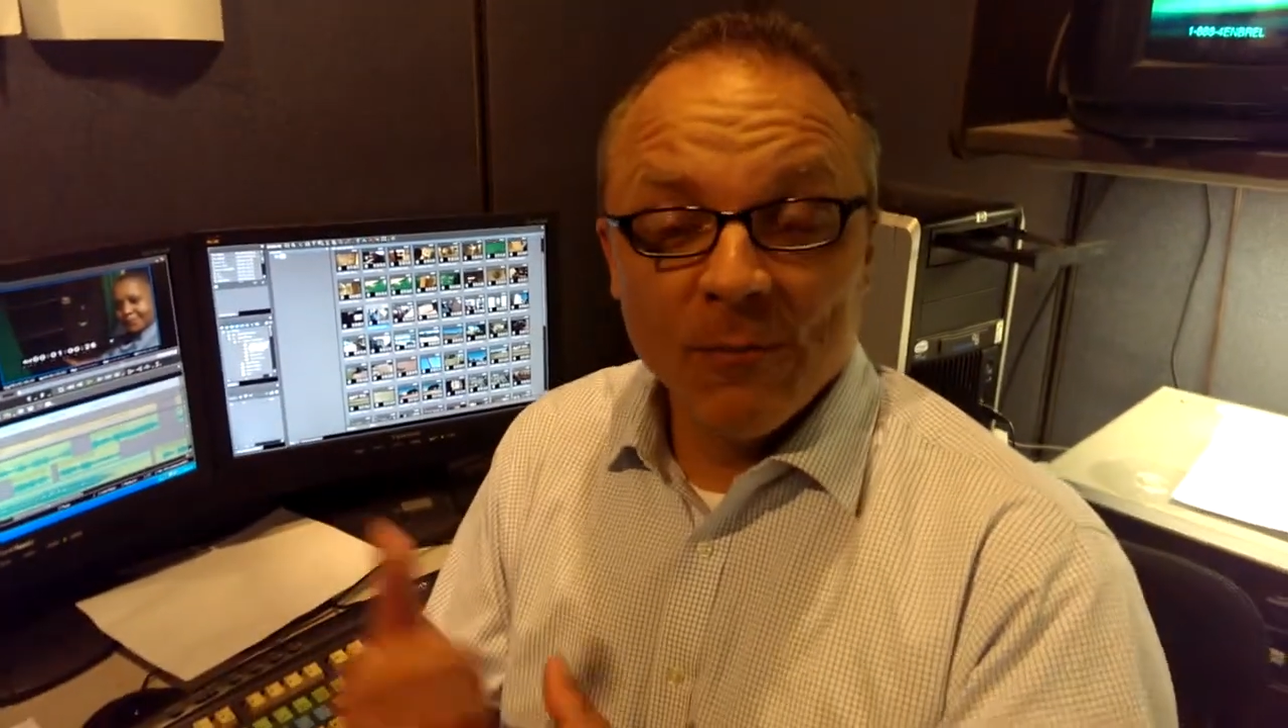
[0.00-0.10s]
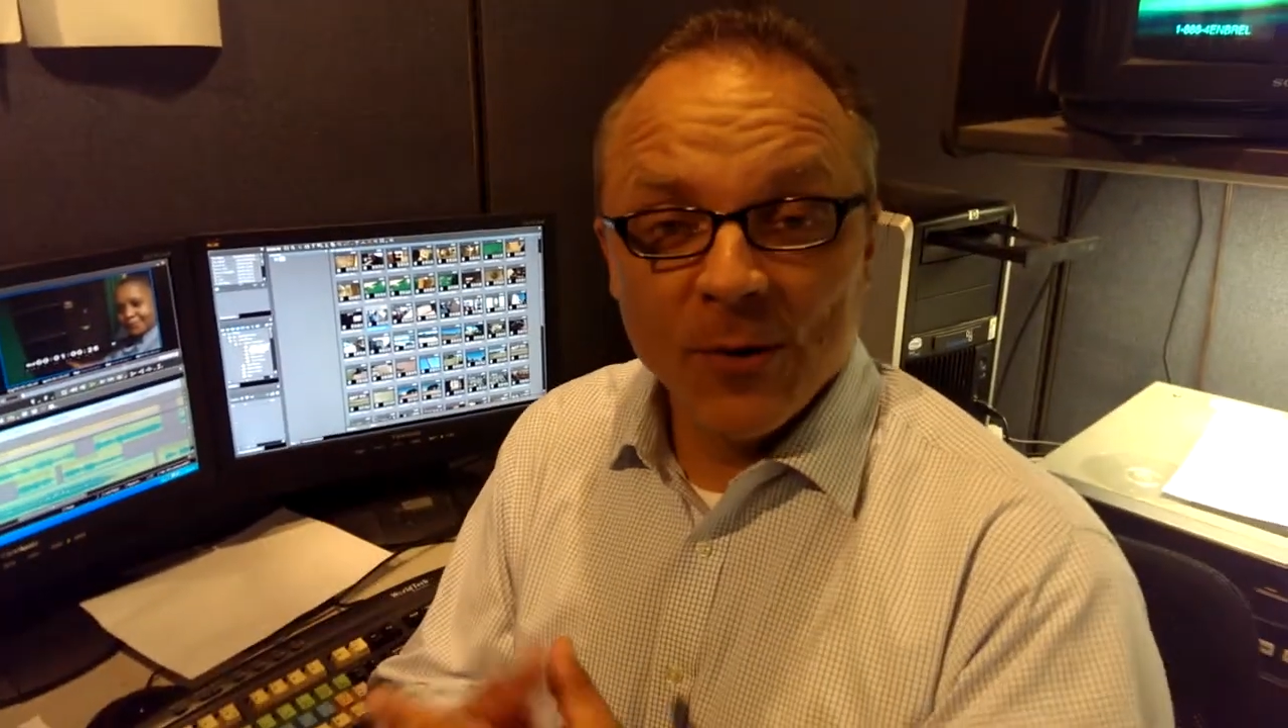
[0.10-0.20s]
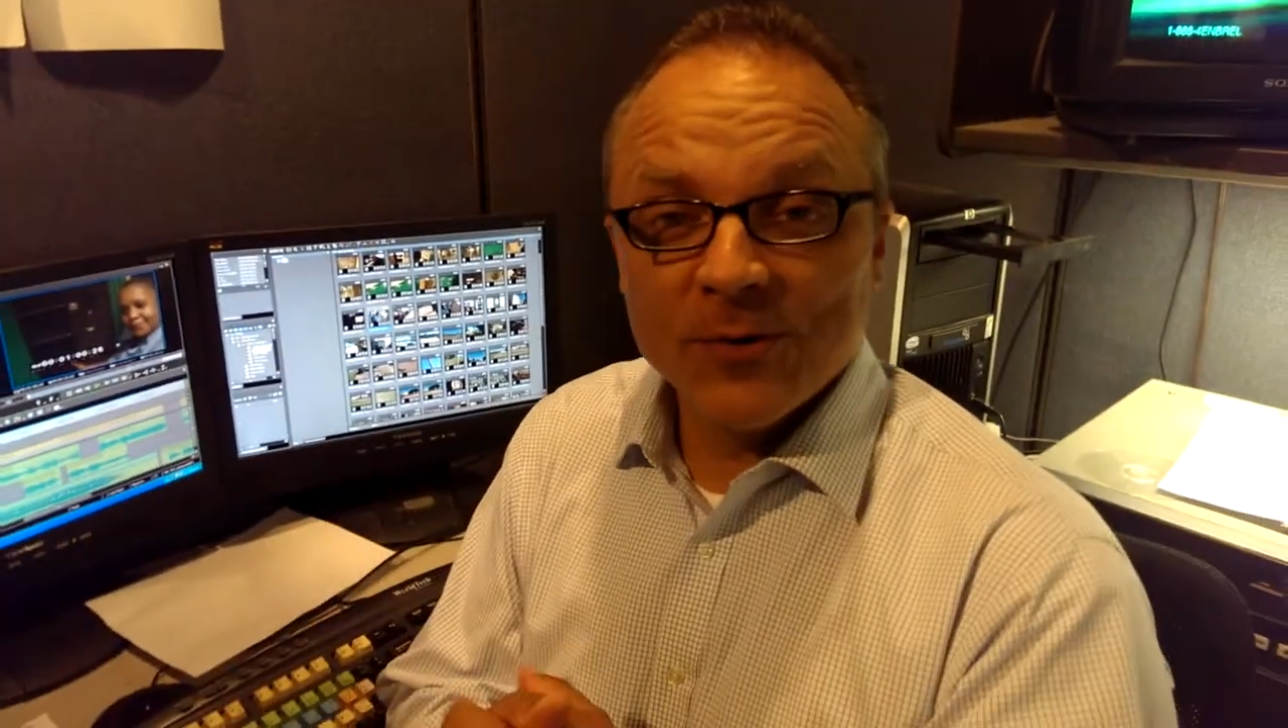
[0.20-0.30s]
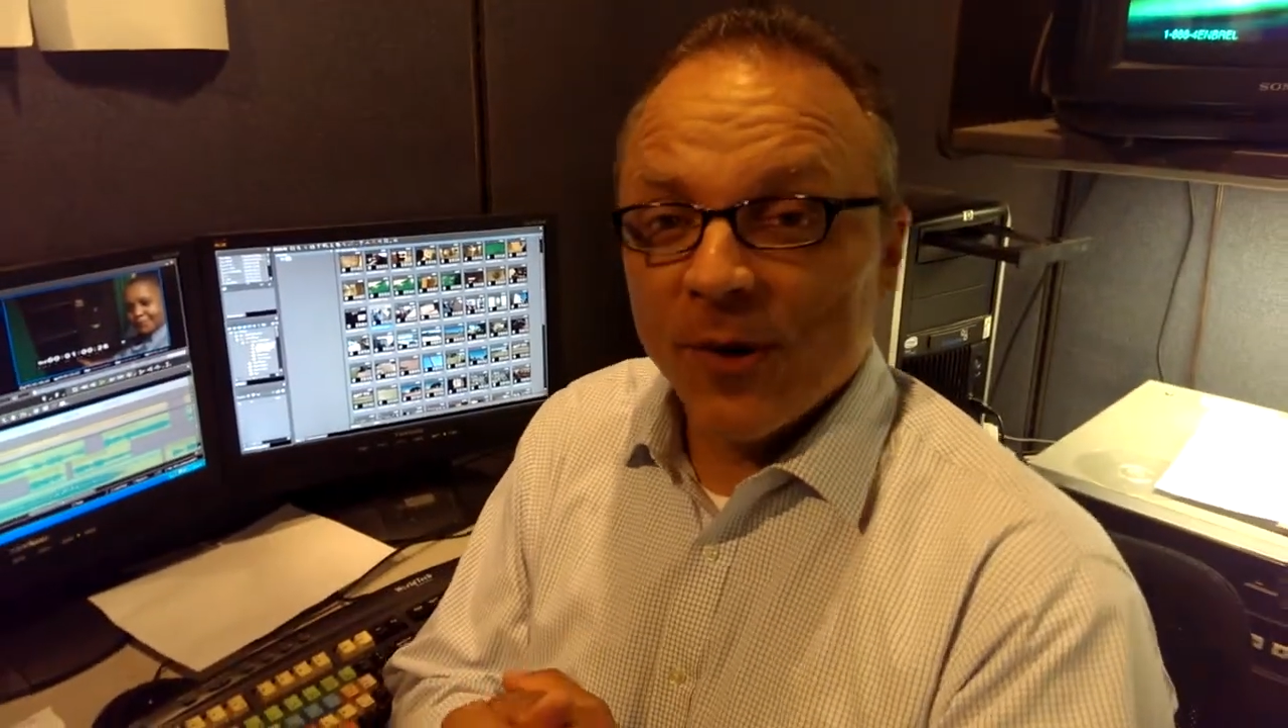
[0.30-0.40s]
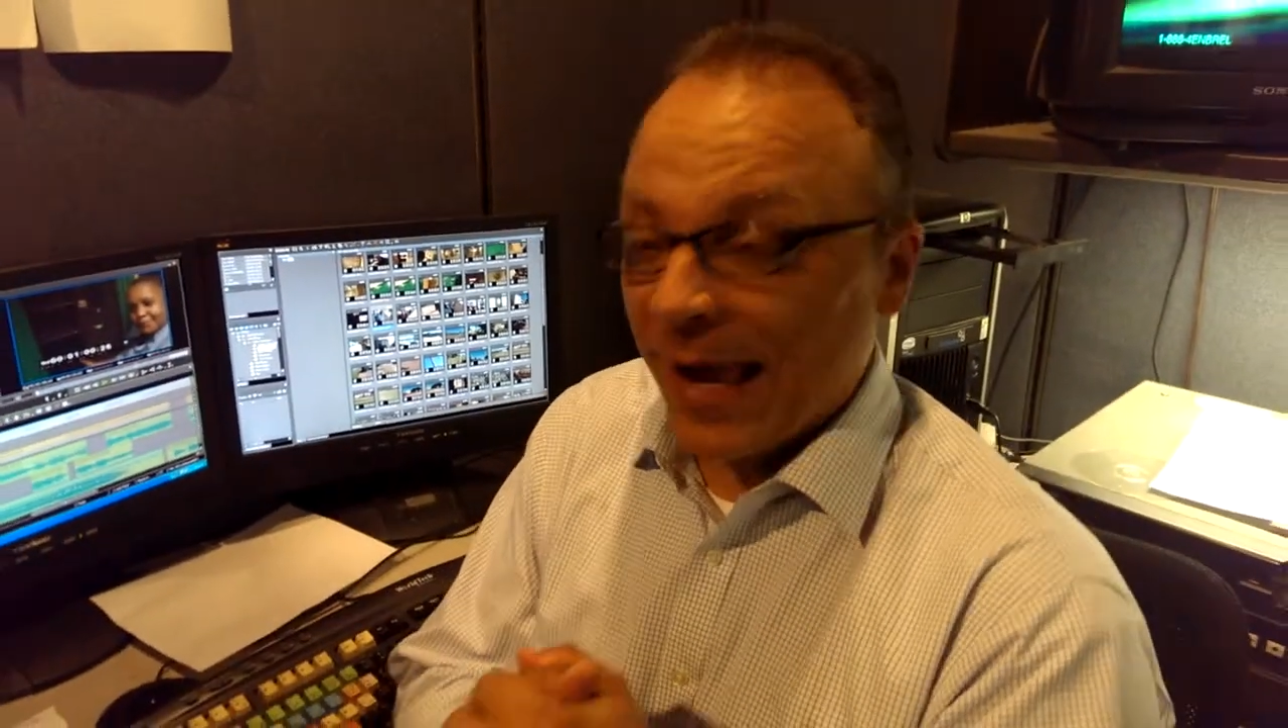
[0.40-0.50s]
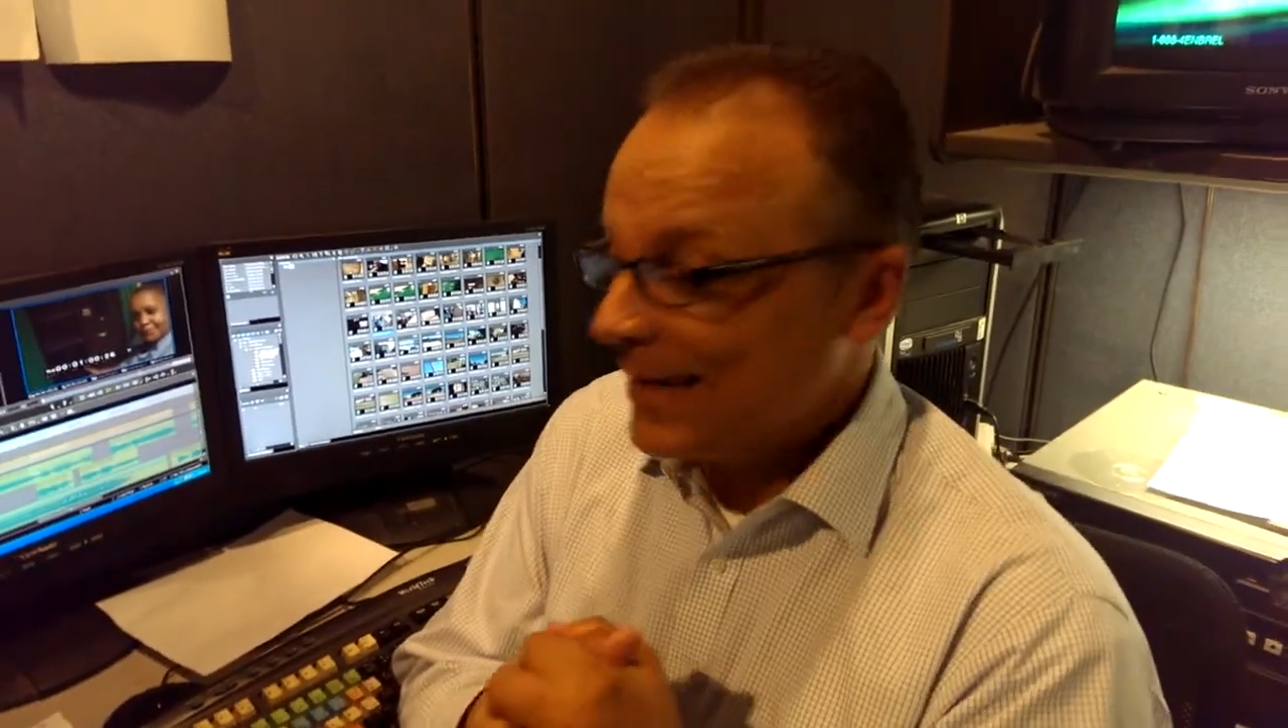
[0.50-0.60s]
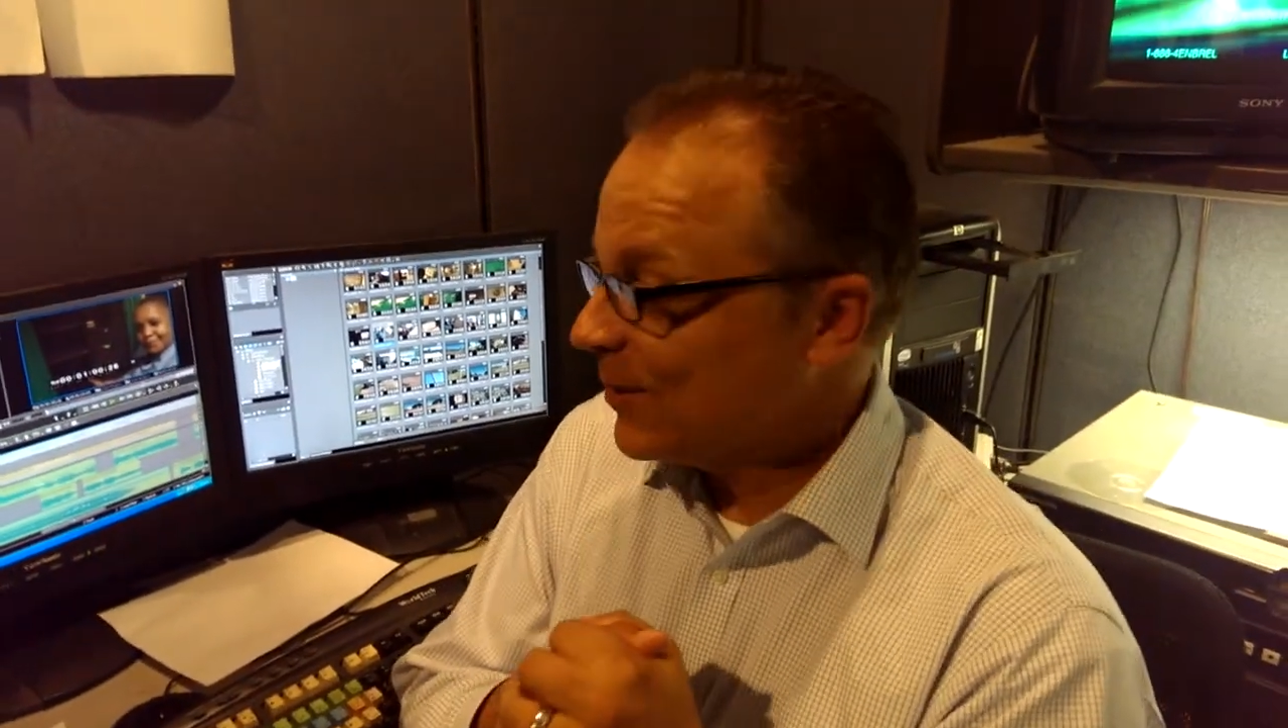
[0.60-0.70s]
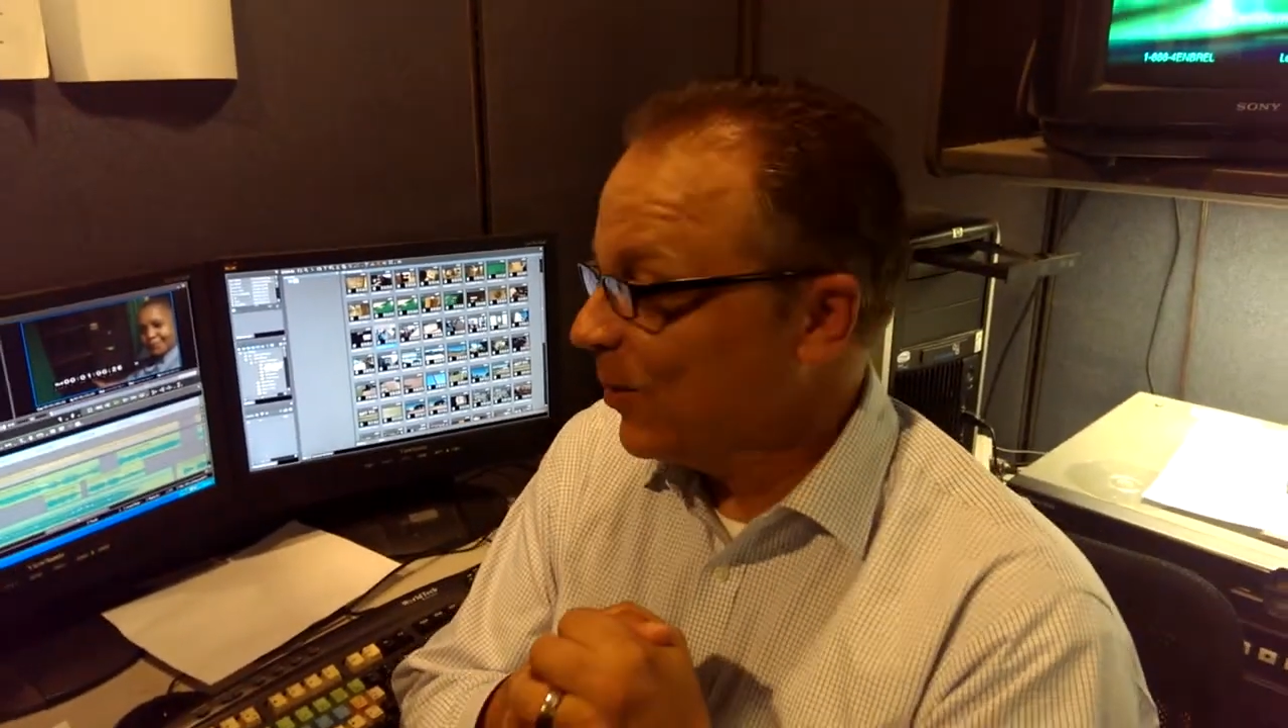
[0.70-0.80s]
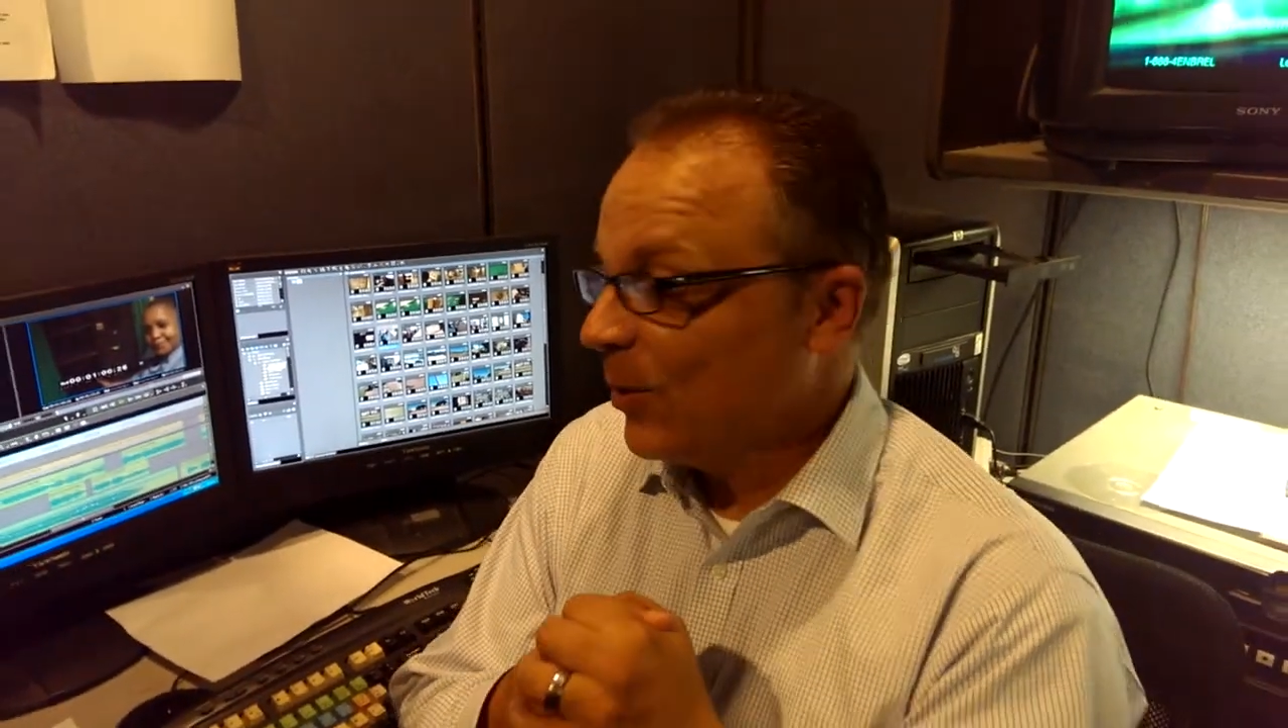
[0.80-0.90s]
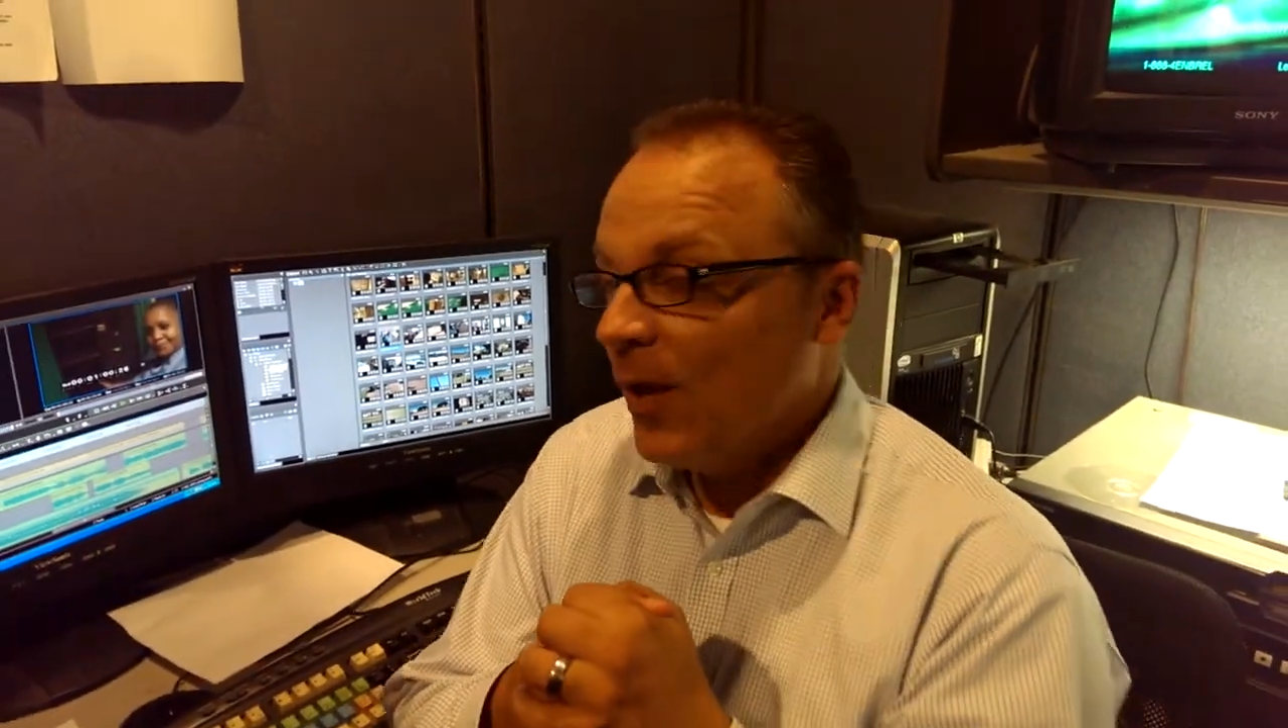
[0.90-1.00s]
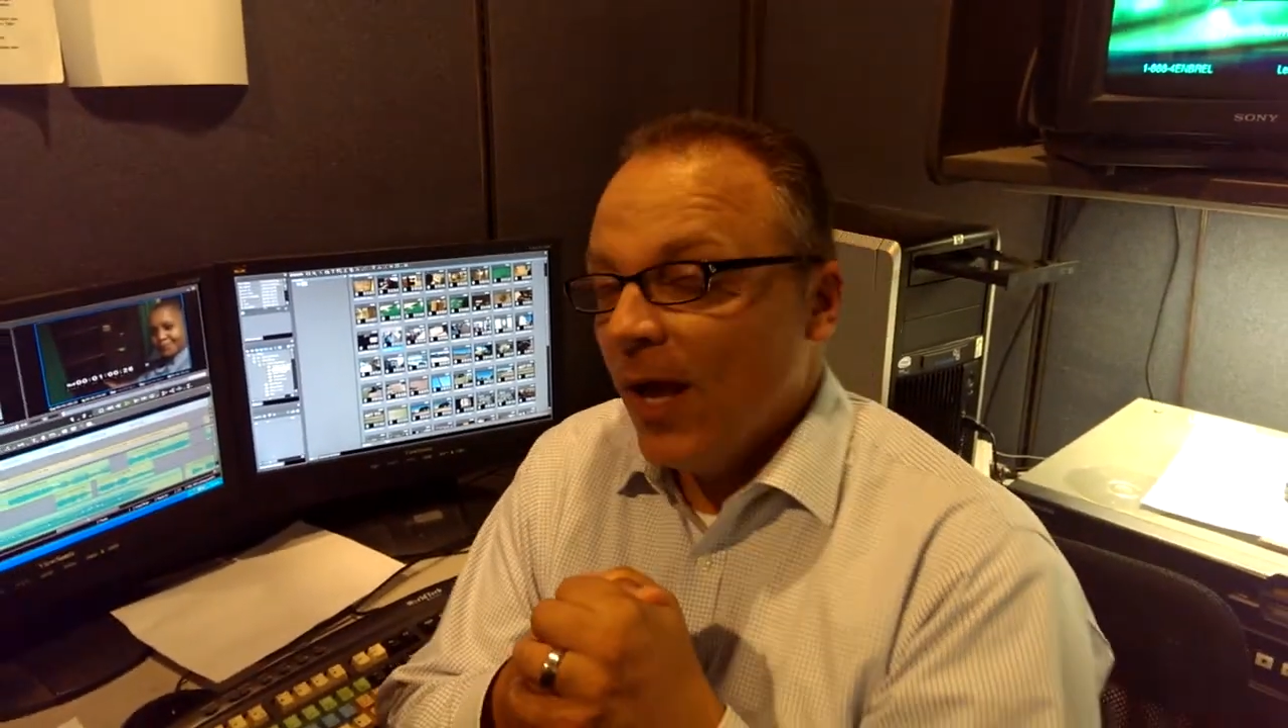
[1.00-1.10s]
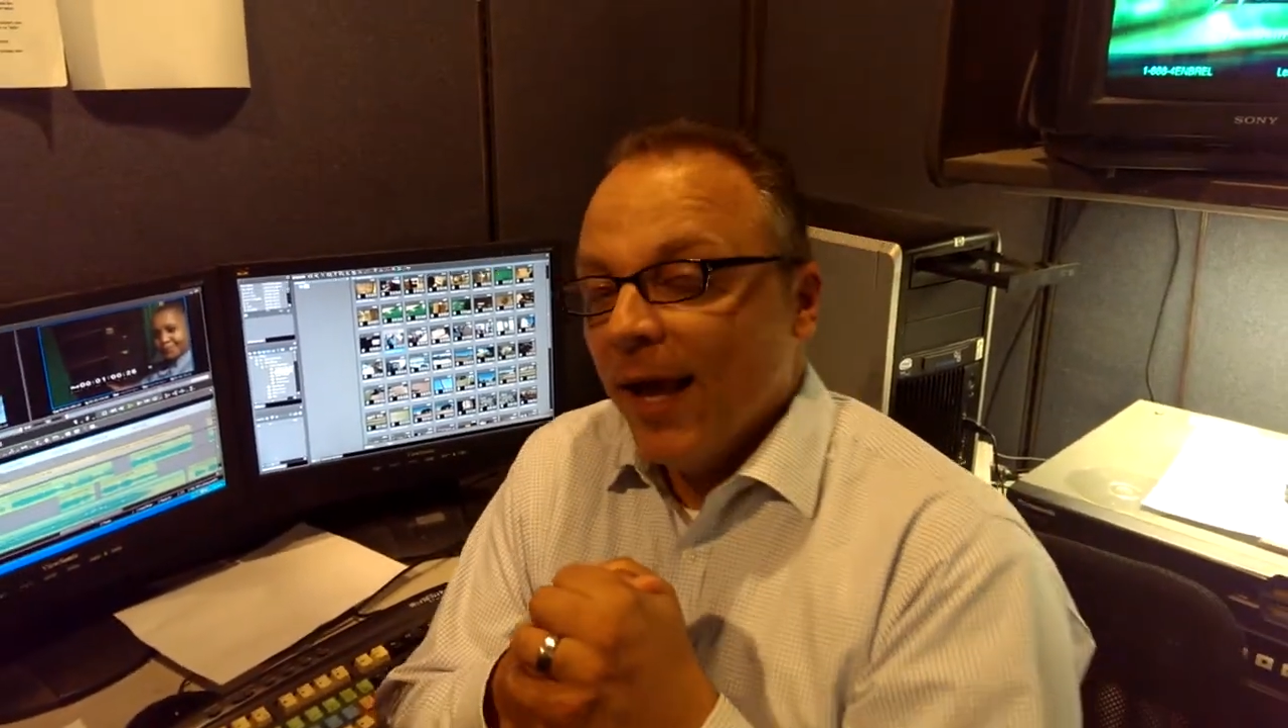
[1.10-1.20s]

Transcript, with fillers: Bossier High School.